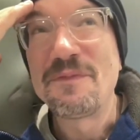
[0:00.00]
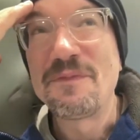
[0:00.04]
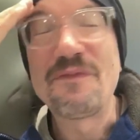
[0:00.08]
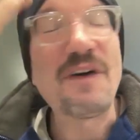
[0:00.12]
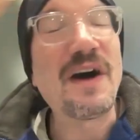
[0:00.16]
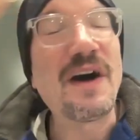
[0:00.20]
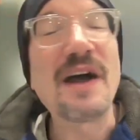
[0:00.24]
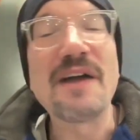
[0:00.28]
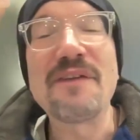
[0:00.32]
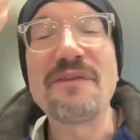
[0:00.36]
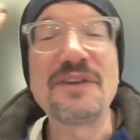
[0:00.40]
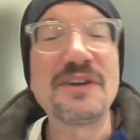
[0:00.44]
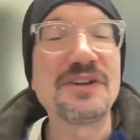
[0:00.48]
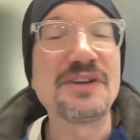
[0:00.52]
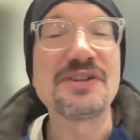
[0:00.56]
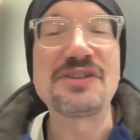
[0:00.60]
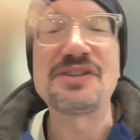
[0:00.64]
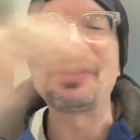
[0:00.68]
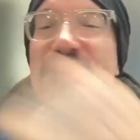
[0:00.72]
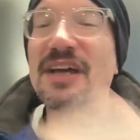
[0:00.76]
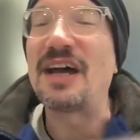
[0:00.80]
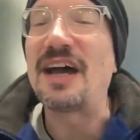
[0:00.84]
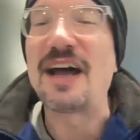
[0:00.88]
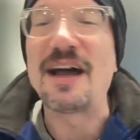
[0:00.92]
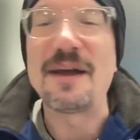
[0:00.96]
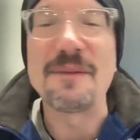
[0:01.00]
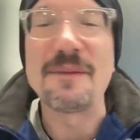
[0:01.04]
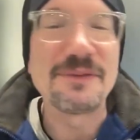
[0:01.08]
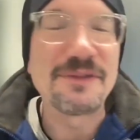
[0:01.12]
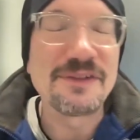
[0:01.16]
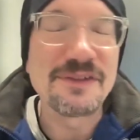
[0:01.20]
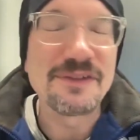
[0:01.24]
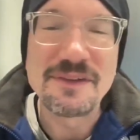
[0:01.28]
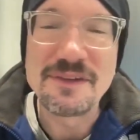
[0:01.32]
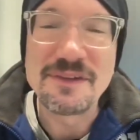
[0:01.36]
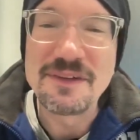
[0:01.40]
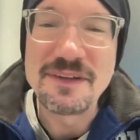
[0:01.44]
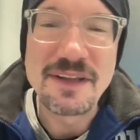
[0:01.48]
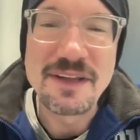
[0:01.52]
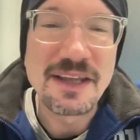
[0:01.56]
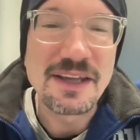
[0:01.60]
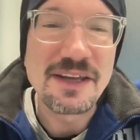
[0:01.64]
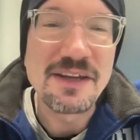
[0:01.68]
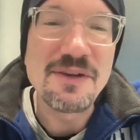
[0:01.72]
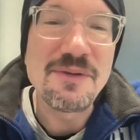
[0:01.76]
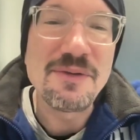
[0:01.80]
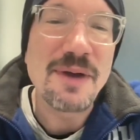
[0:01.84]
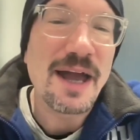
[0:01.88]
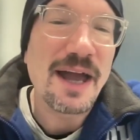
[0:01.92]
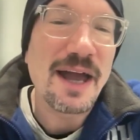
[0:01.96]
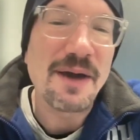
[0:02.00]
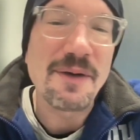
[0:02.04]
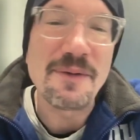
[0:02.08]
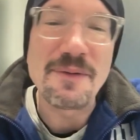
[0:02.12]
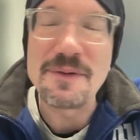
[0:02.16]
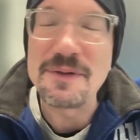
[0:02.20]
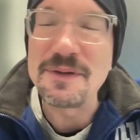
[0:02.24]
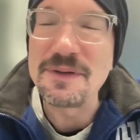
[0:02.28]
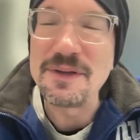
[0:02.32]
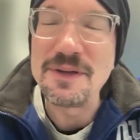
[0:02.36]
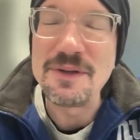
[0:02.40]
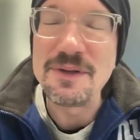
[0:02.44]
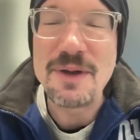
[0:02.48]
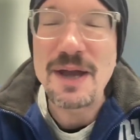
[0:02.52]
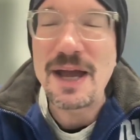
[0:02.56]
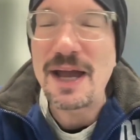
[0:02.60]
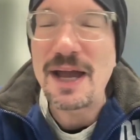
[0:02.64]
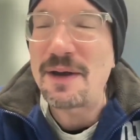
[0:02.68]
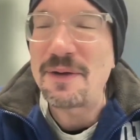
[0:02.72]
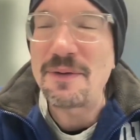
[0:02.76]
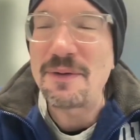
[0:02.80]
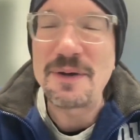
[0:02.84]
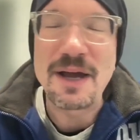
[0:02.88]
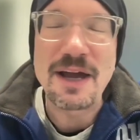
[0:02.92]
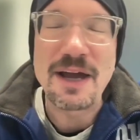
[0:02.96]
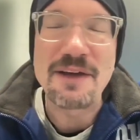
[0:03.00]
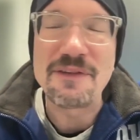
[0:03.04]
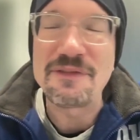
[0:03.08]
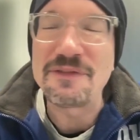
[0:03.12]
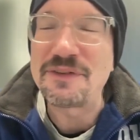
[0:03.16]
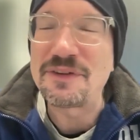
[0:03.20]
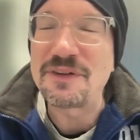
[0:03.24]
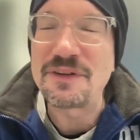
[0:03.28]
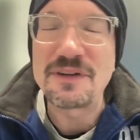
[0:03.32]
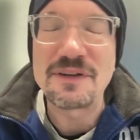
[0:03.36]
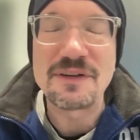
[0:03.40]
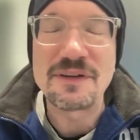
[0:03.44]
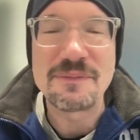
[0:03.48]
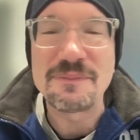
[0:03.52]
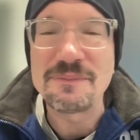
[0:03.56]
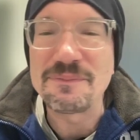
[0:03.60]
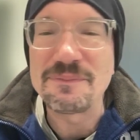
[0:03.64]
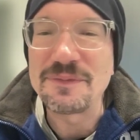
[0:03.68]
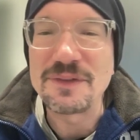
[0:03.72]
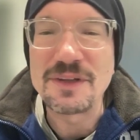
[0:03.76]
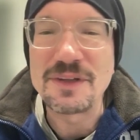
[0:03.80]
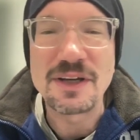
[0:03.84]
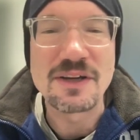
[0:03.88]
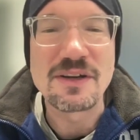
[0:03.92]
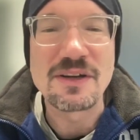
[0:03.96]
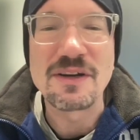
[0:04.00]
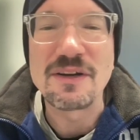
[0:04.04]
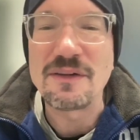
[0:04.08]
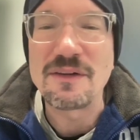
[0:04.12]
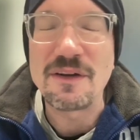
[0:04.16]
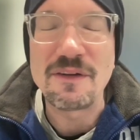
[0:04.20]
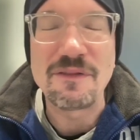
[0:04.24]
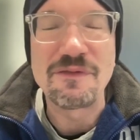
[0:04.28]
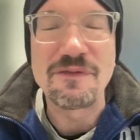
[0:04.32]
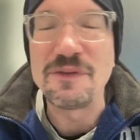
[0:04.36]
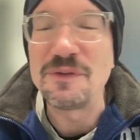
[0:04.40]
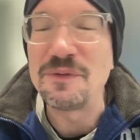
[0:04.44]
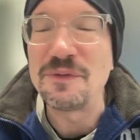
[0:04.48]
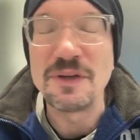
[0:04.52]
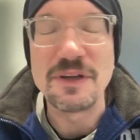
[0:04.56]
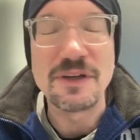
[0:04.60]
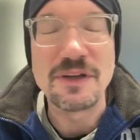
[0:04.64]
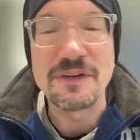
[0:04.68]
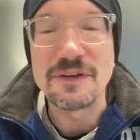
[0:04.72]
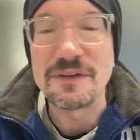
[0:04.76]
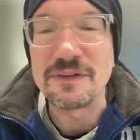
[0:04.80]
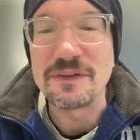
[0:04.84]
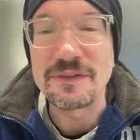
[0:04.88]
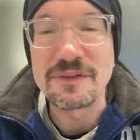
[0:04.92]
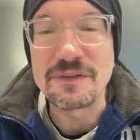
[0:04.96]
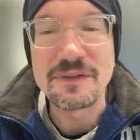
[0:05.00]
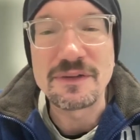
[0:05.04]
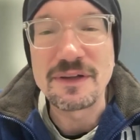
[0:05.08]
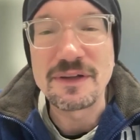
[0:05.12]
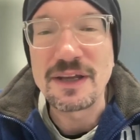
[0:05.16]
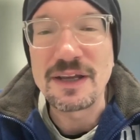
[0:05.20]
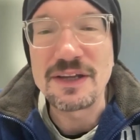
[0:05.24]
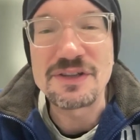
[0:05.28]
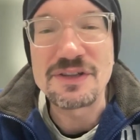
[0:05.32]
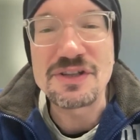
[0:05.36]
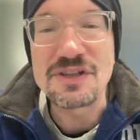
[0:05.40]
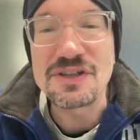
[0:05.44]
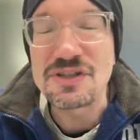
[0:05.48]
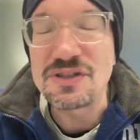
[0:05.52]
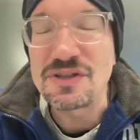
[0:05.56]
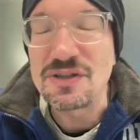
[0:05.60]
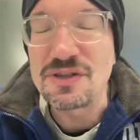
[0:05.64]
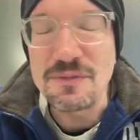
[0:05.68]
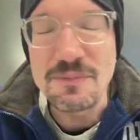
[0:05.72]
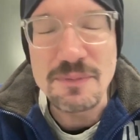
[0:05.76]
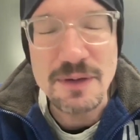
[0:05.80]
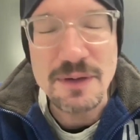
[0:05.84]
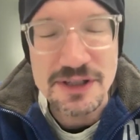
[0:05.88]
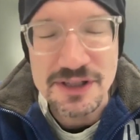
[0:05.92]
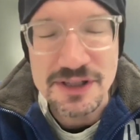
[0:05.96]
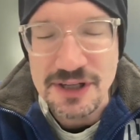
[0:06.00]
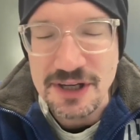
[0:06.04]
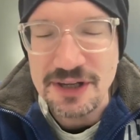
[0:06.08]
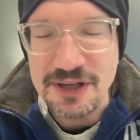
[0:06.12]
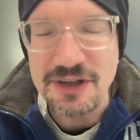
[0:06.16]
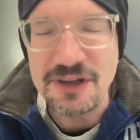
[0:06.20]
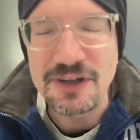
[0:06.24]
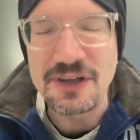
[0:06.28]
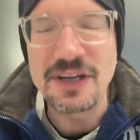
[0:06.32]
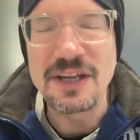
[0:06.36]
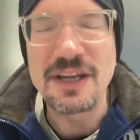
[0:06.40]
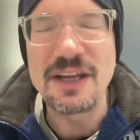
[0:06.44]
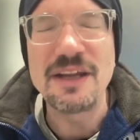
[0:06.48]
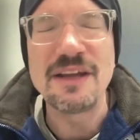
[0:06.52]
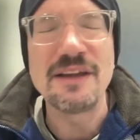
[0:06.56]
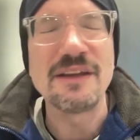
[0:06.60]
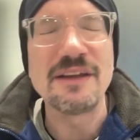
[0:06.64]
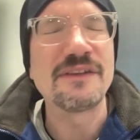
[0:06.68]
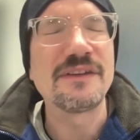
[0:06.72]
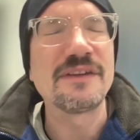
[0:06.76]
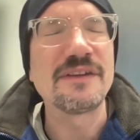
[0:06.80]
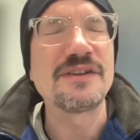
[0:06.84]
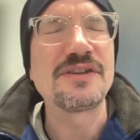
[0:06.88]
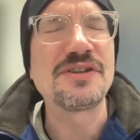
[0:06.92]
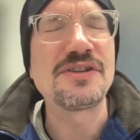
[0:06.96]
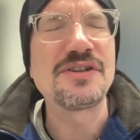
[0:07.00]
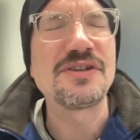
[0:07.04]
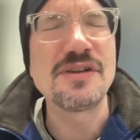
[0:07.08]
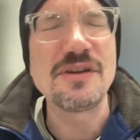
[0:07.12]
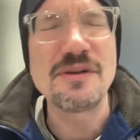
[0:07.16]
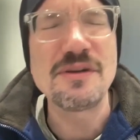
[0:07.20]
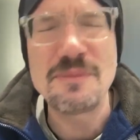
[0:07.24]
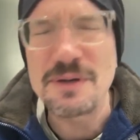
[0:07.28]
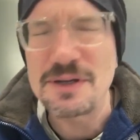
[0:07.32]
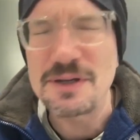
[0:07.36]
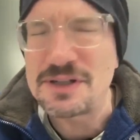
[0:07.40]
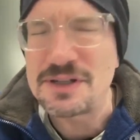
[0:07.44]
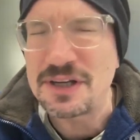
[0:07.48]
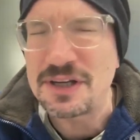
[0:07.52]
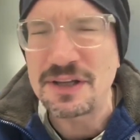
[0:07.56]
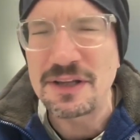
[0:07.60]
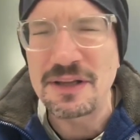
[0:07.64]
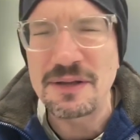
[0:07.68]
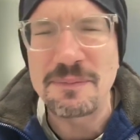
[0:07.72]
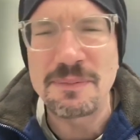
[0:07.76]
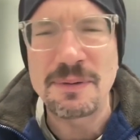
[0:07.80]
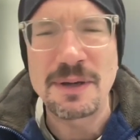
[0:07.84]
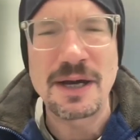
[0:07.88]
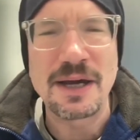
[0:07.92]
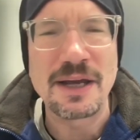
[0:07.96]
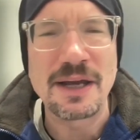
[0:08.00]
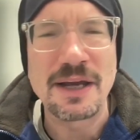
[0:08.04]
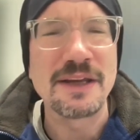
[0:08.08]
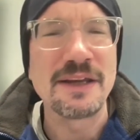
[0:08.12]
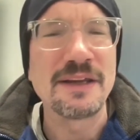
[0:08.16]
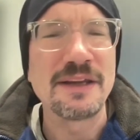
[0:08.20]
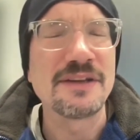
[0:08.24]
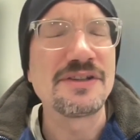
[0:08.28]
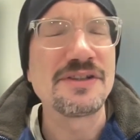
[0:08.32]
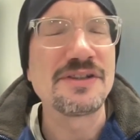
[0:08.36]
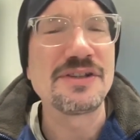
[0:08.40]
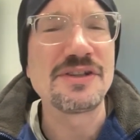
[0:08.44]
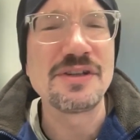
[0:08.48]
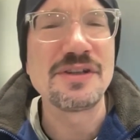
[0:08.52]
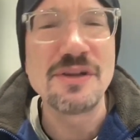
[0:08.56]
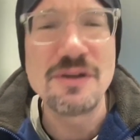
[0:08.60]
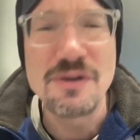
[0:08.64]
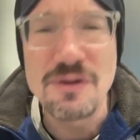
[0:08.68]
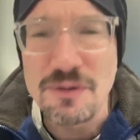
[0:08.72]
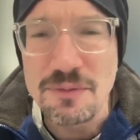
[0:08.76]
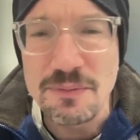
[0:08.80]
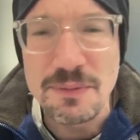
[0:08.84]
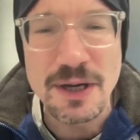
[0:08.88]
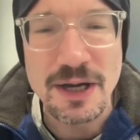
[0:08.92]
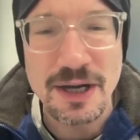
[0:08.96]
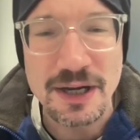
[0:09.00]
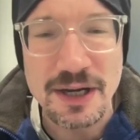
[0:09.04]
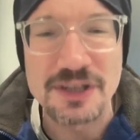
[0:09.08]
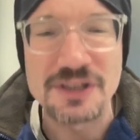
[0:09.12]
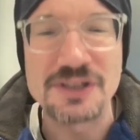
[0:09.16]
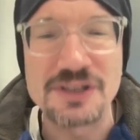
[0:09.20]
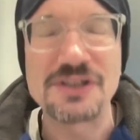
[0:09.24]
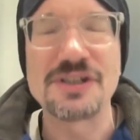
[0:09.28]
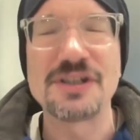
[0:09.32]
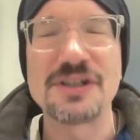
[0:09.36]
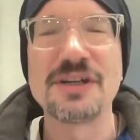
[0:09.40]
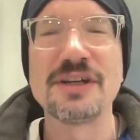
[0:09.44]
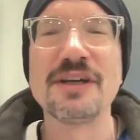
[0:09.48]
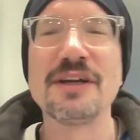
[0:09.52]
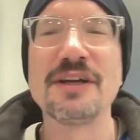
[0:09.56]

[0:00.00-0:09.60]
5 years tops. Like, you out after a few years. It's just too much on your knees. It's too much on the body. It's too much.